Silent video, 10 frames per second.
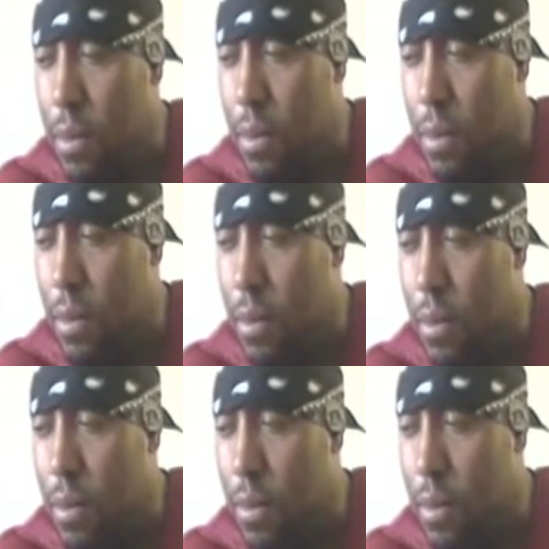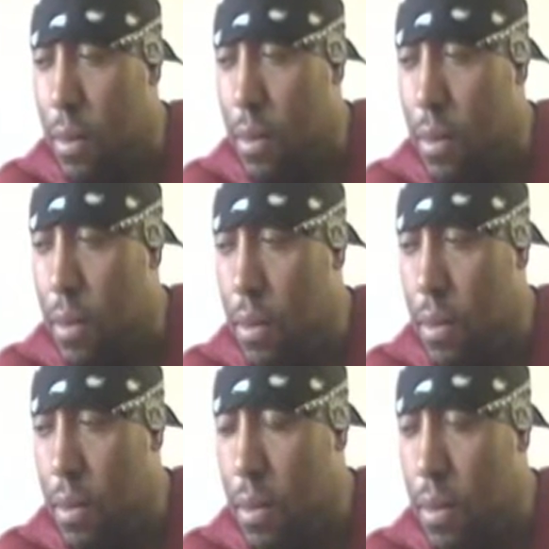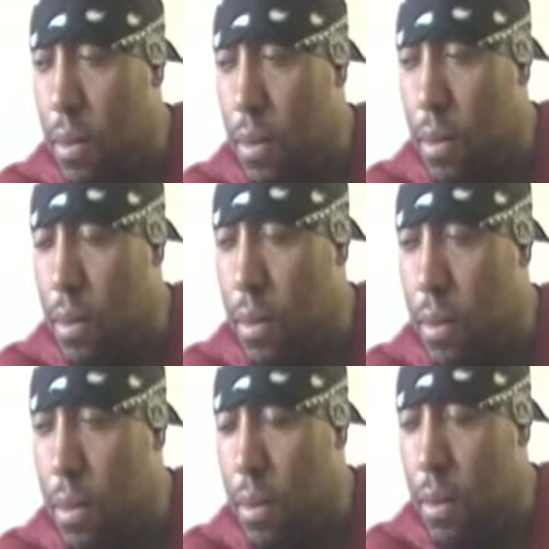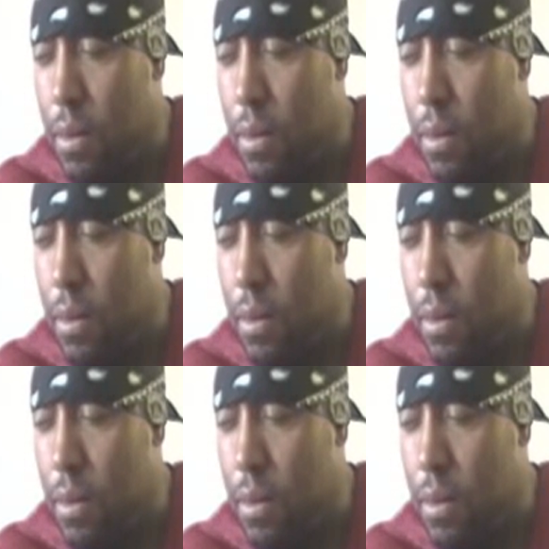(not speaking)